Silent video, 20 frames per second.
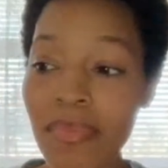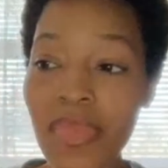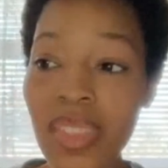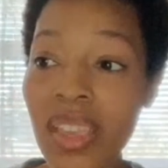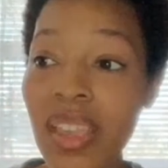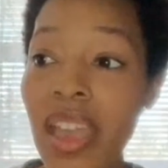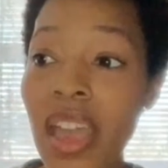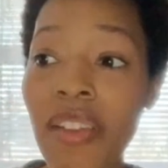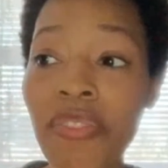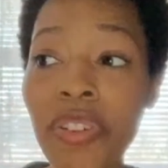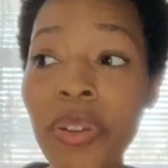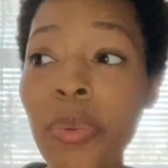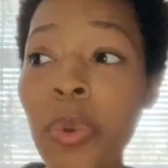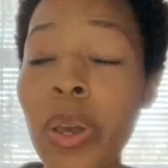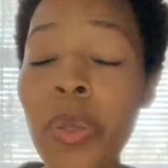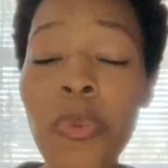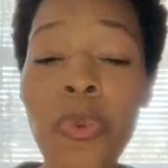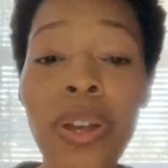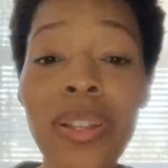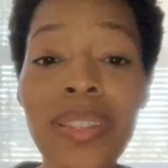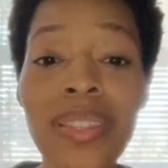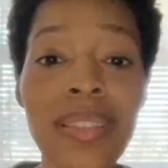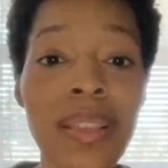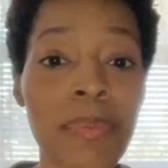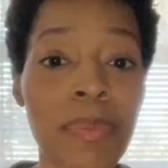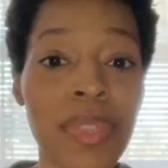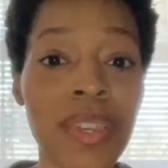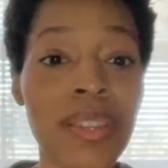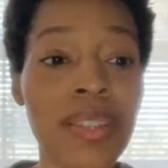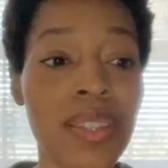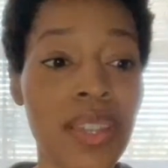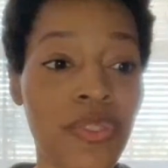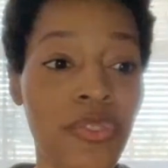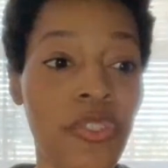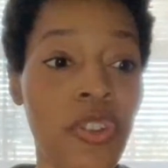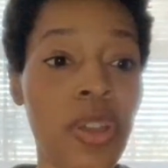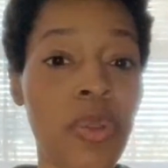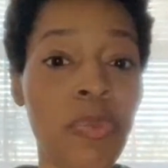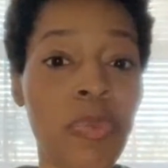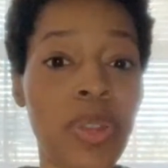Everyone wants something
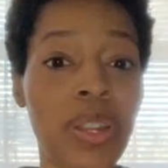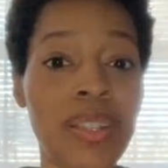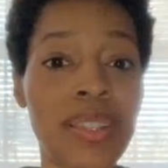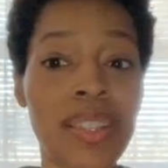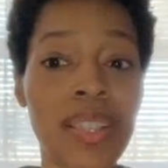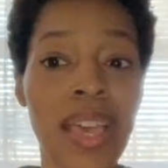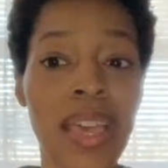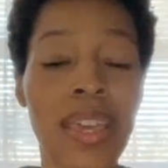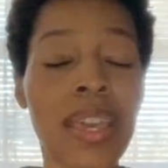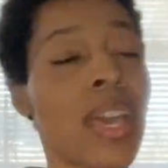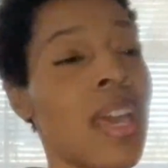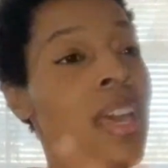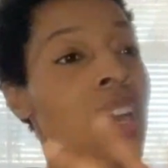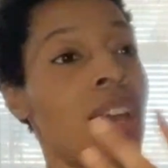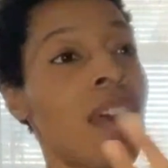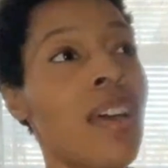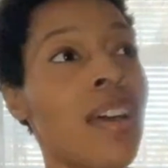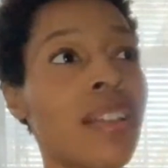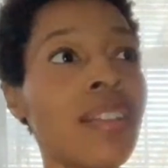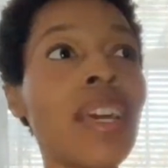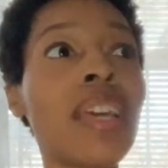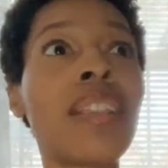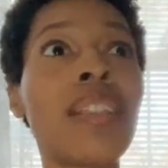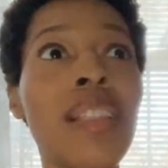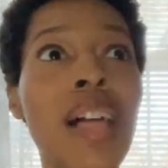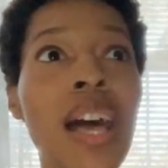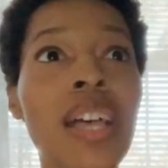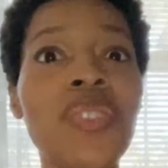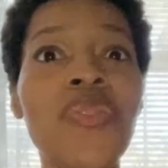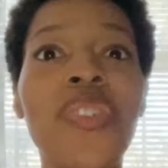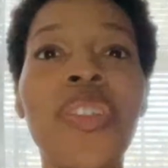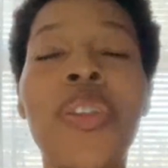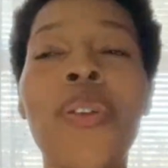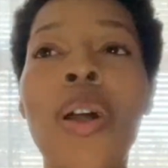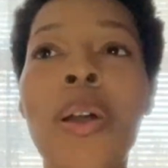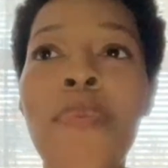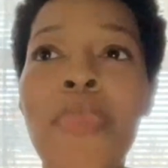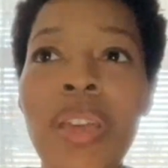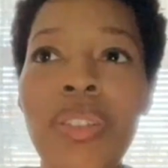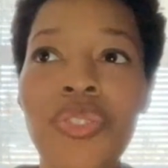different, but it's like in the last video, I
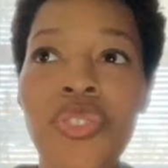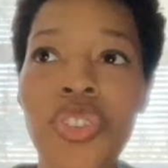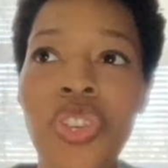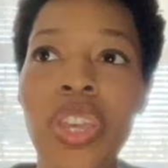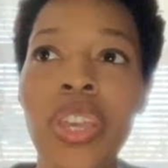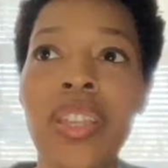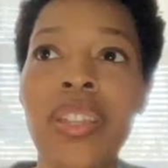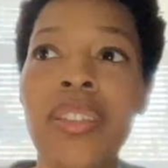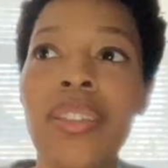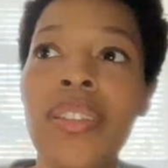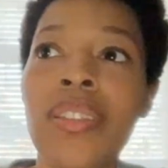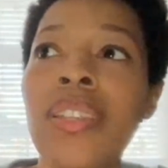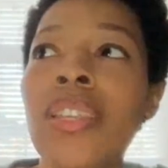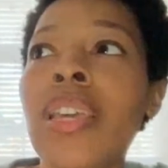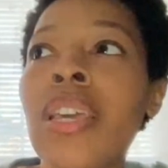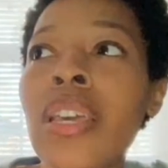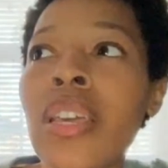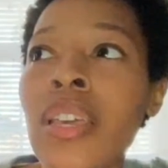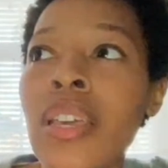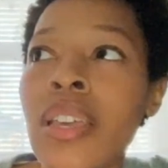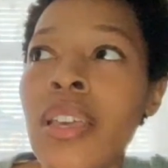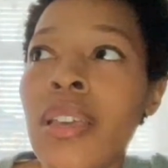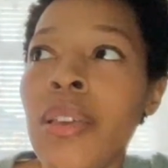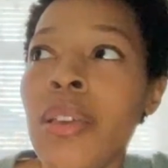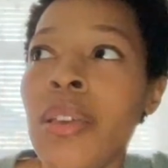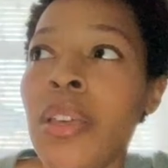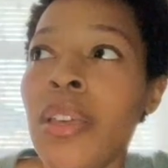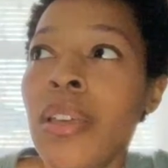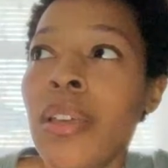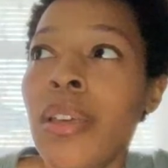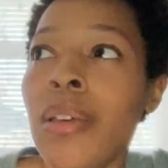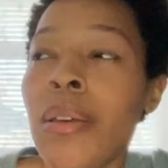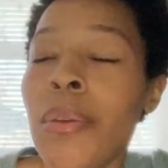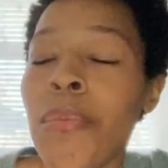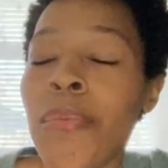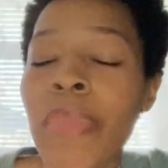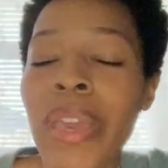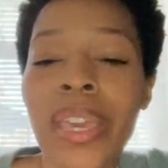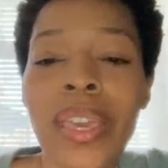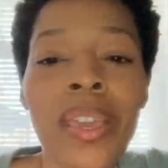mentioned
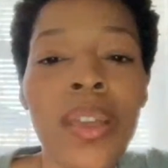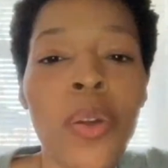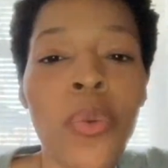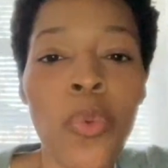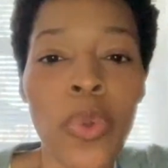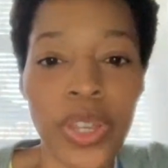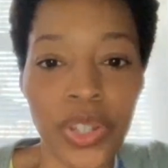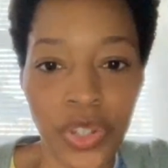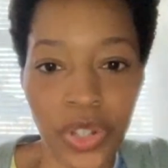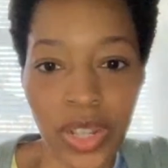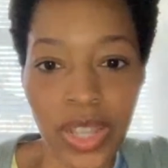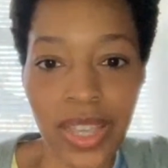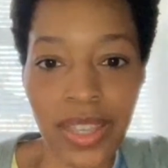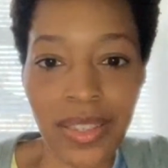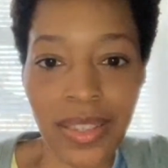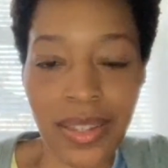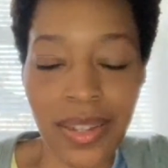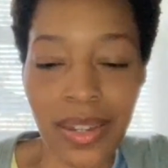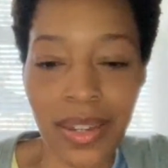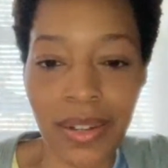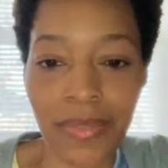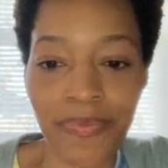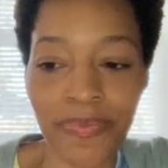making a wish list.